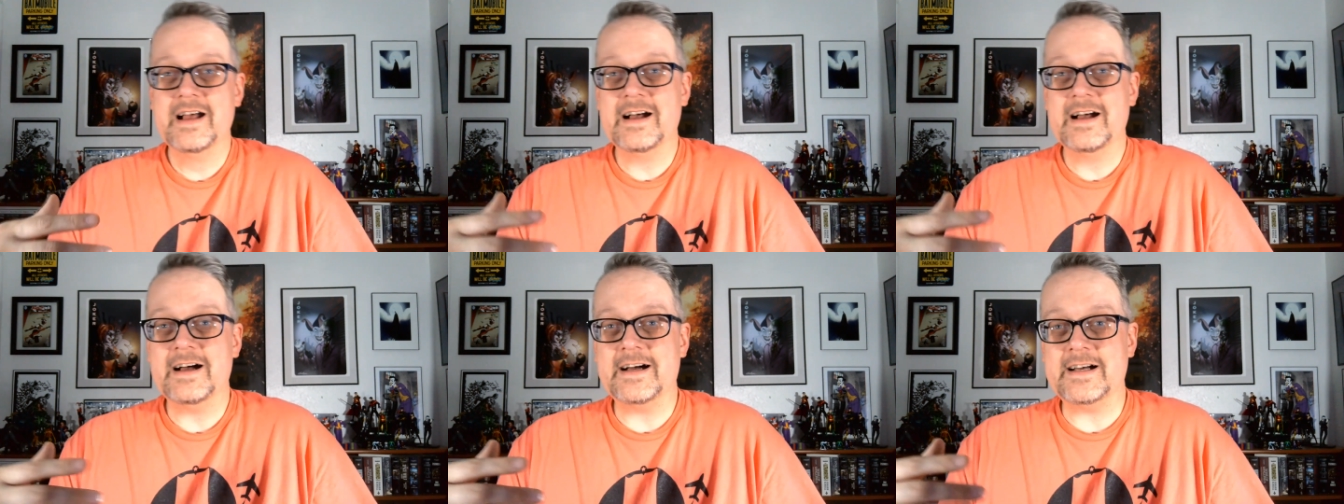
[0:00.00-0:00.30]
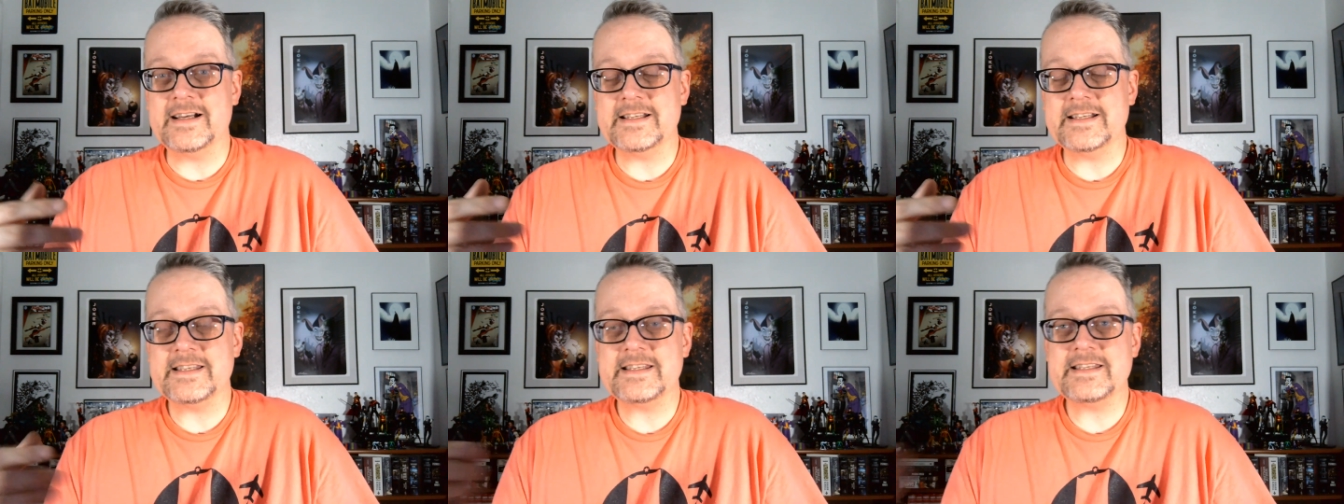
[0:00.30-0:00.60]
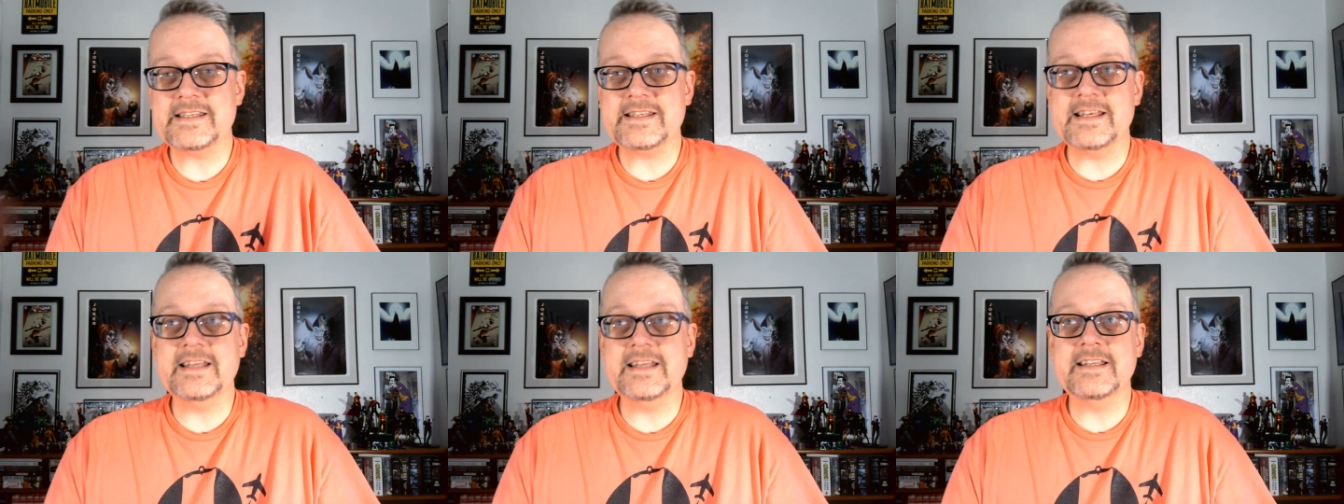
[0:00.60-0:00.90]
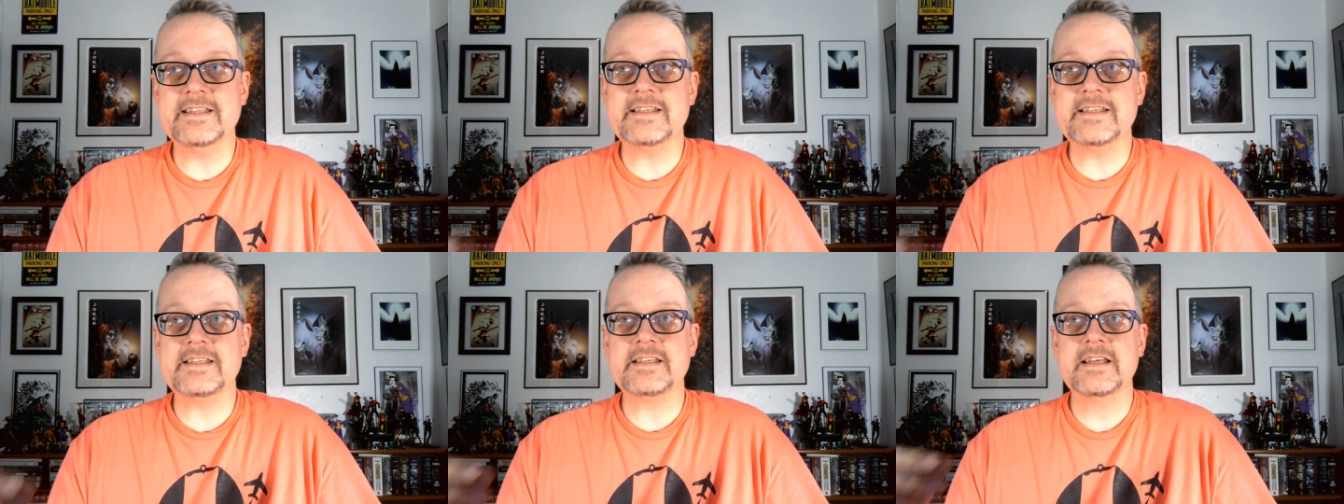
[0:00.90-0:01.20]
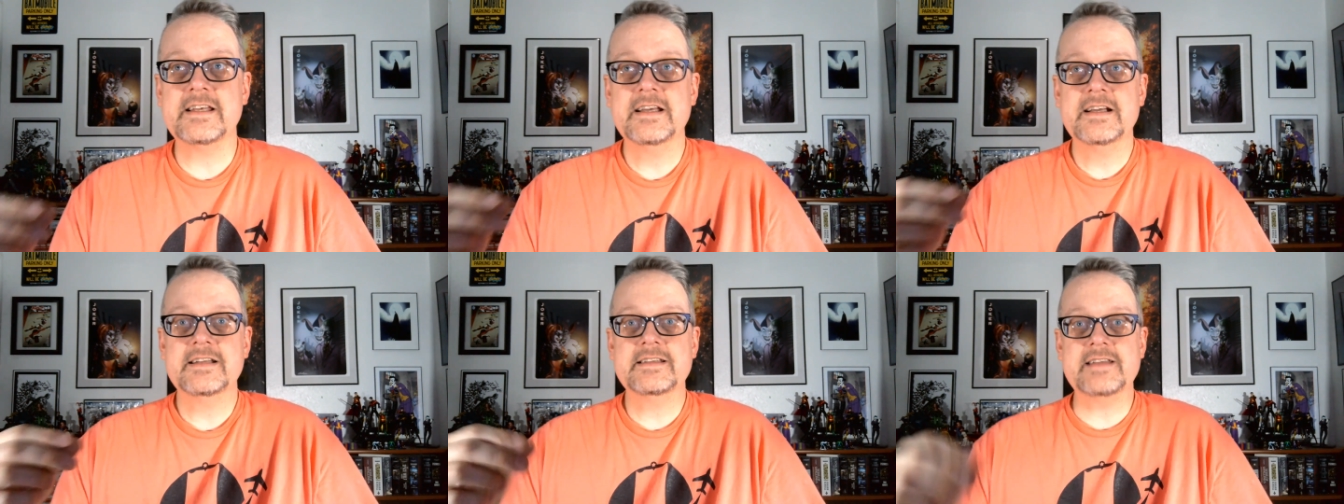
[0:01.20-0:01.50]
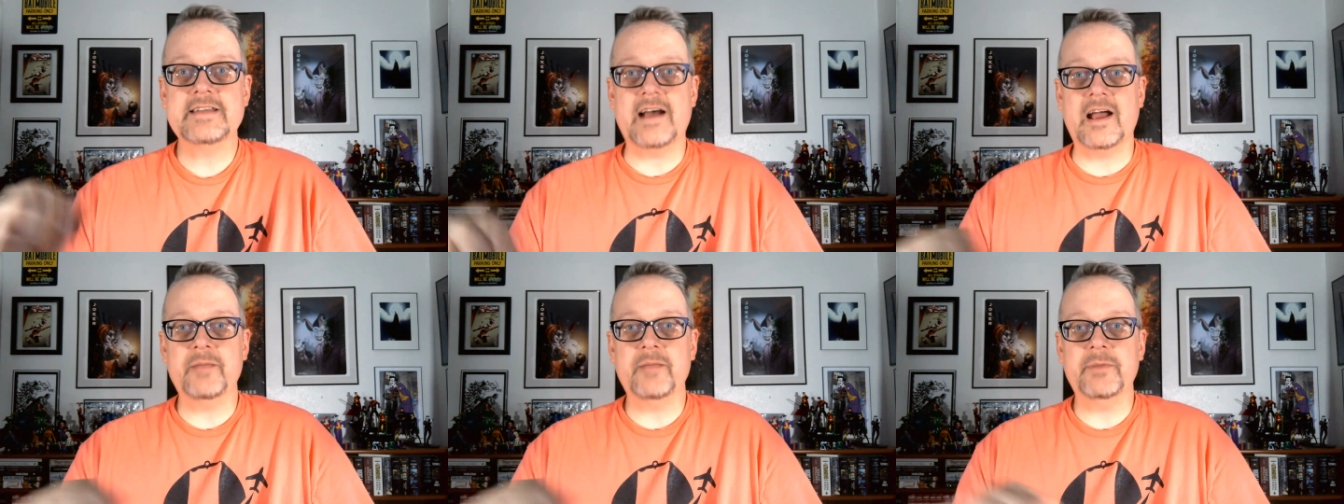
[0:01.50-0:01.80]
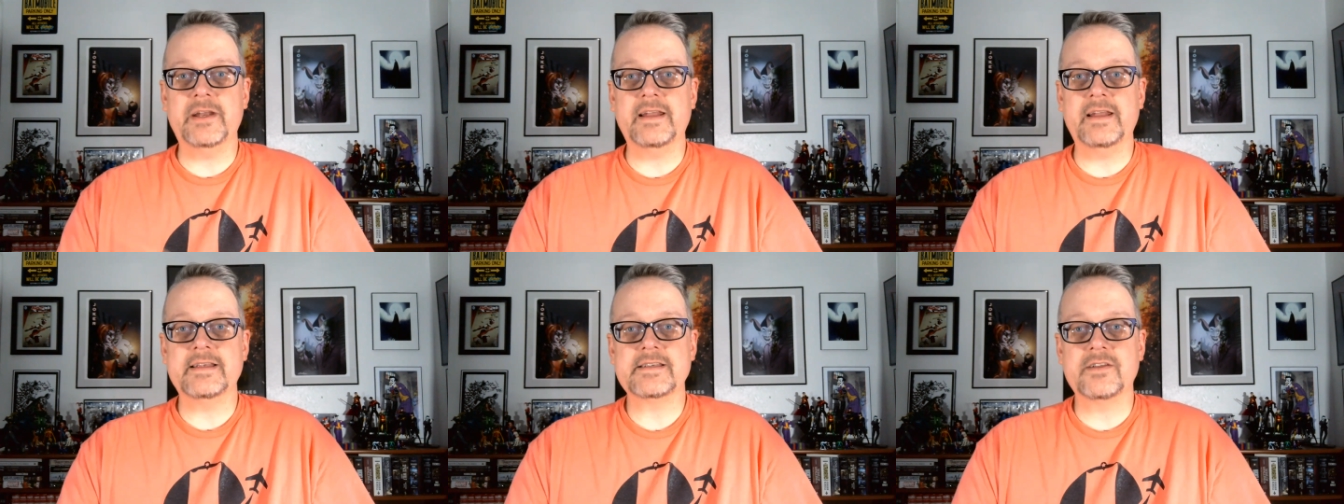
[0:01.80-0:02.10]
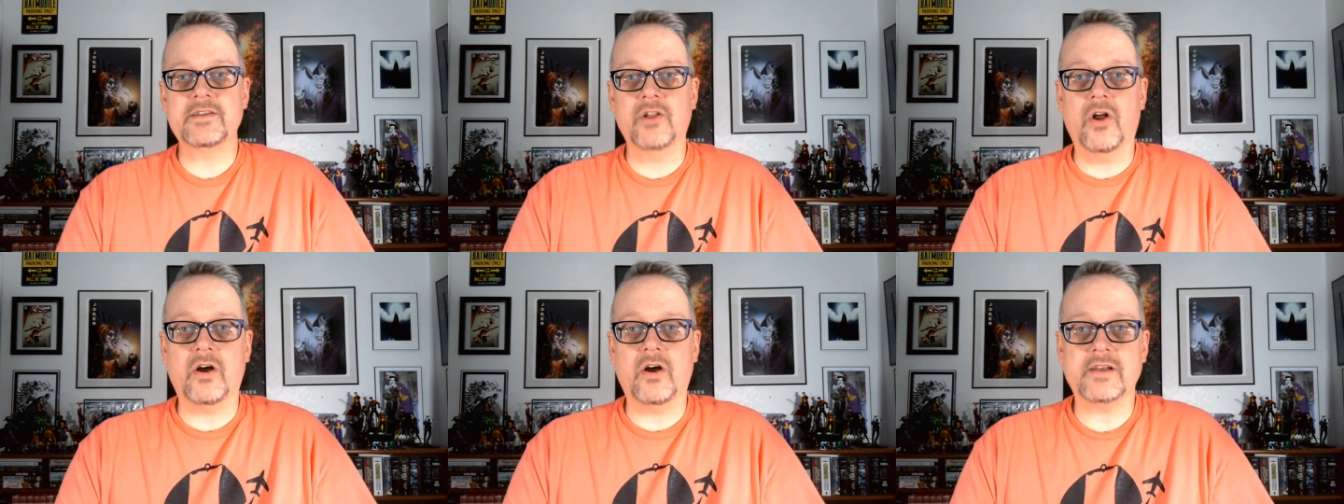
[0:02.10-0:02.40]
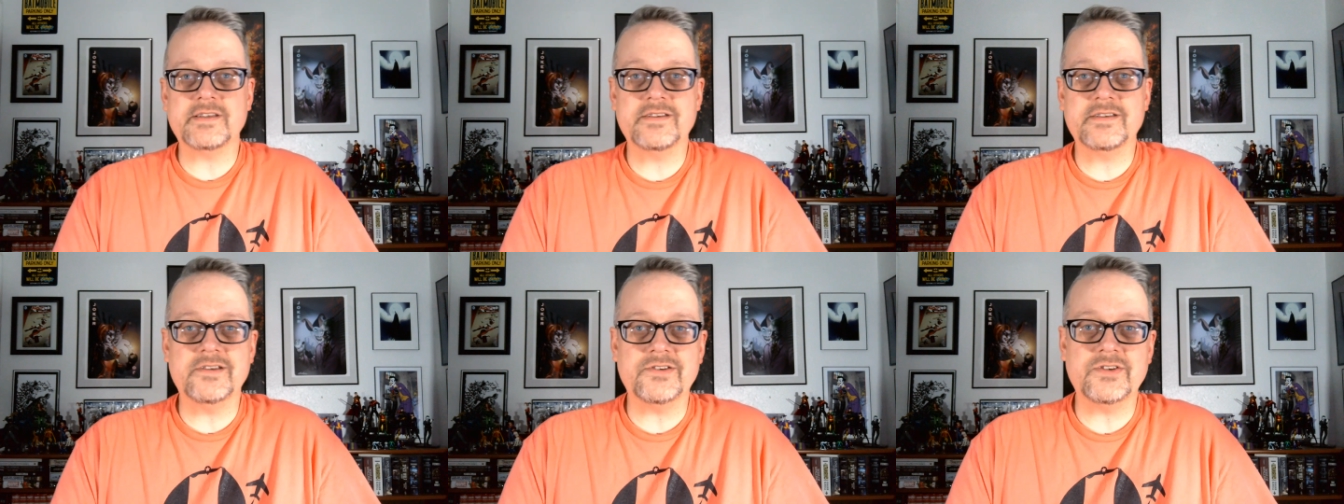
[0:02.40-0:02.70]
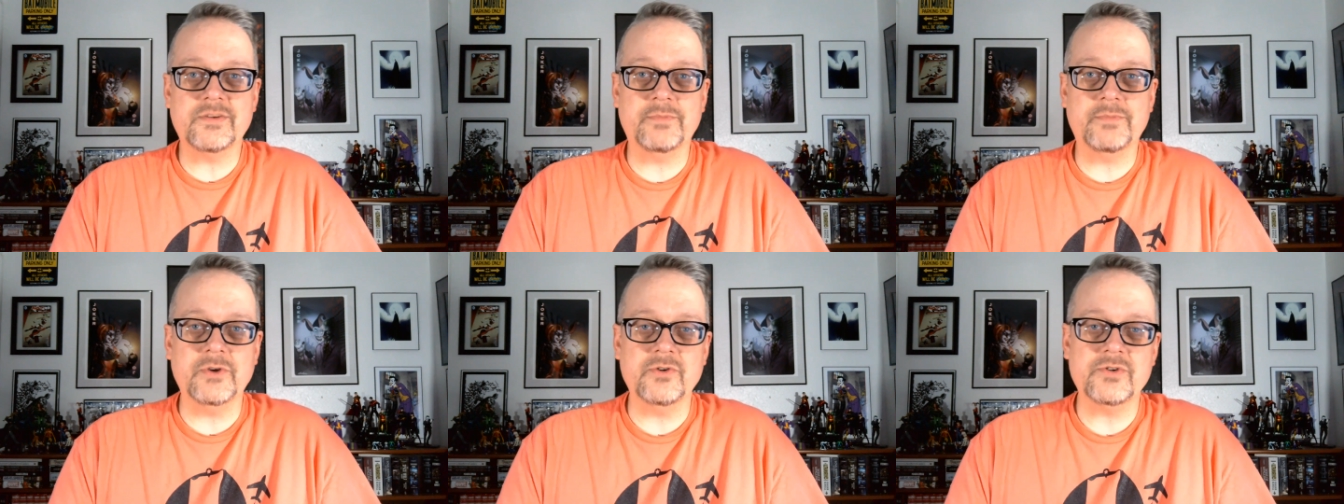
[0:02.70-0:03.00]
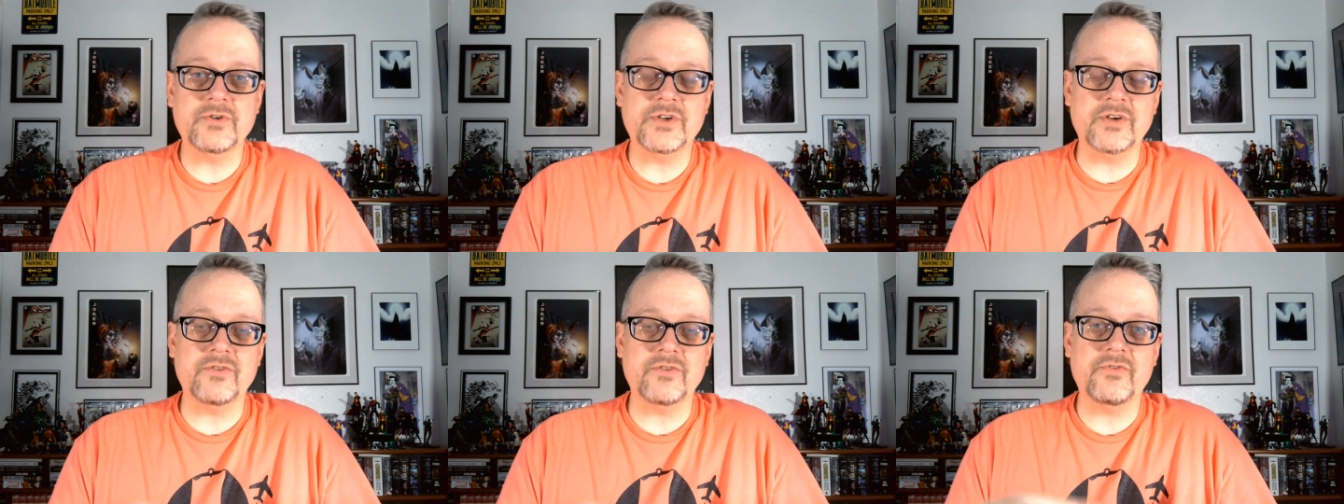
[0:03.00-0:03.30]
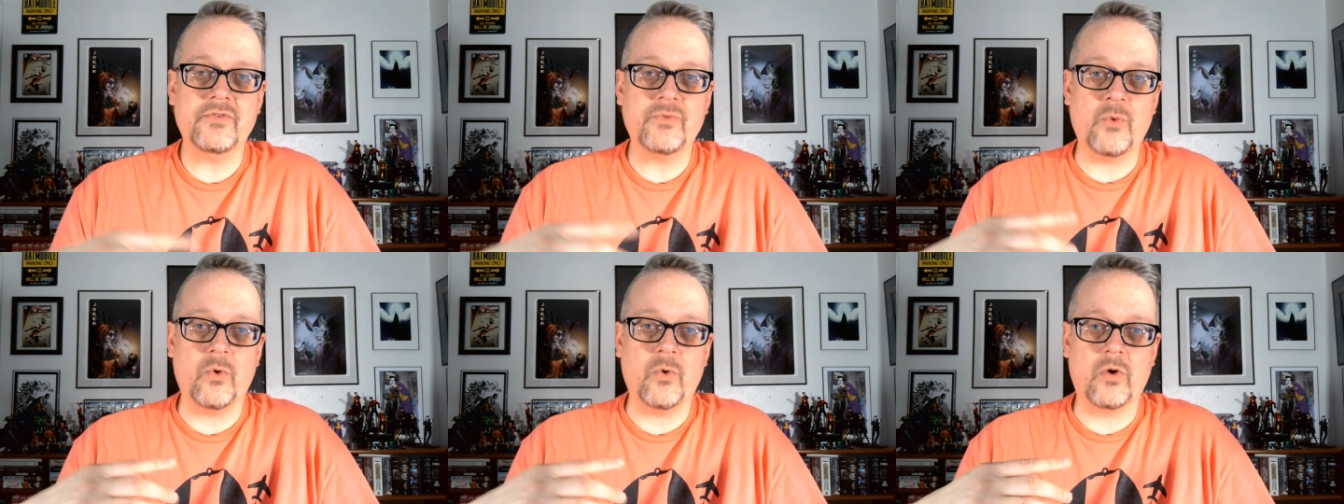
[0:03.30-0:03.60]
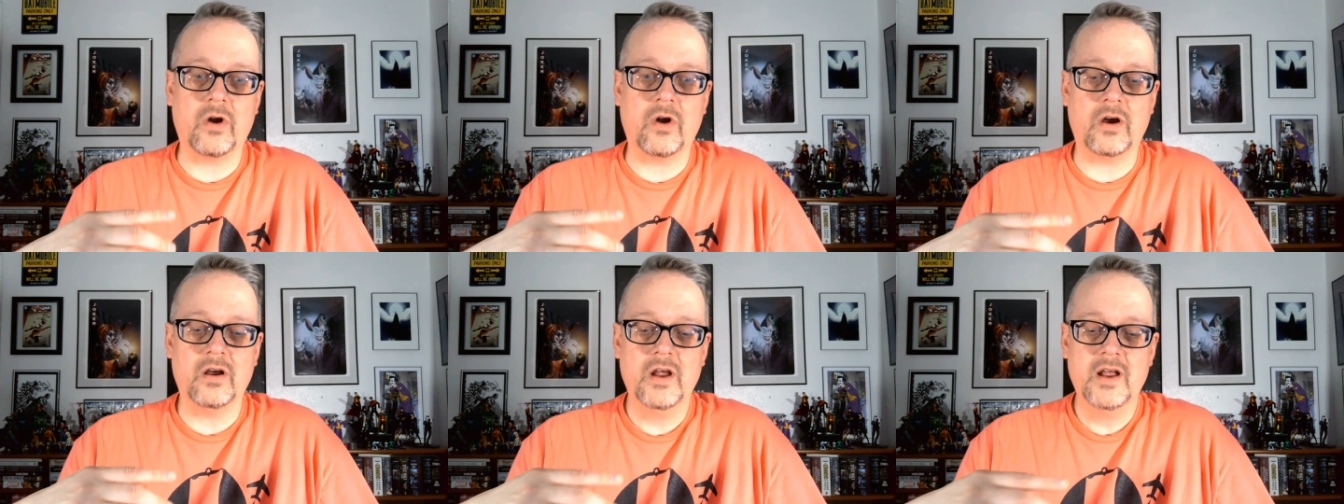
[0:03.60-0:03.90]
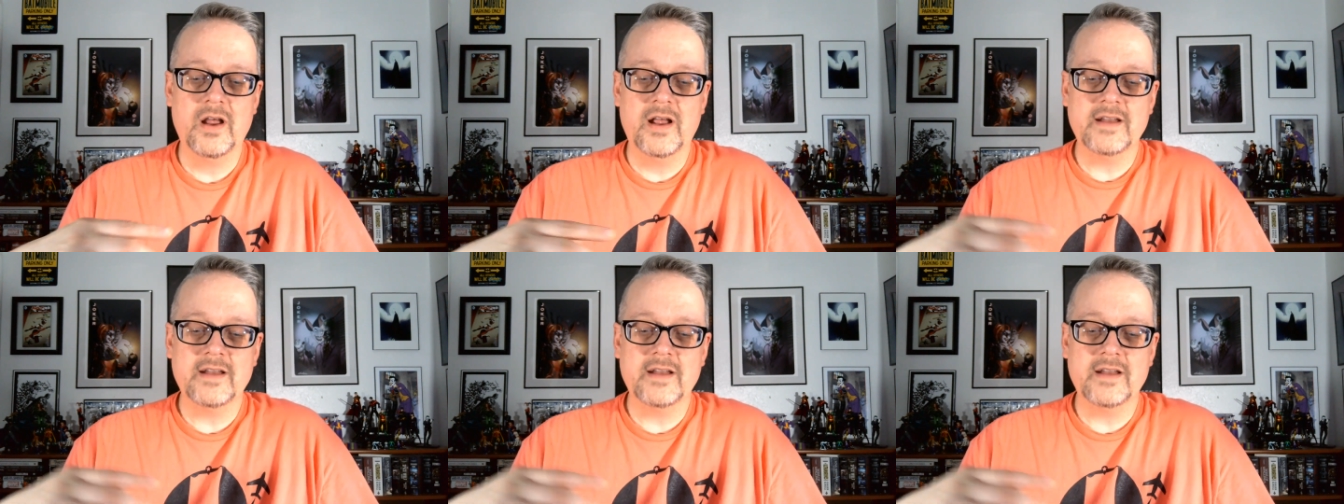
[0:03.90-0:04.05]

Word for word: uh, since Diamond has lost distribution for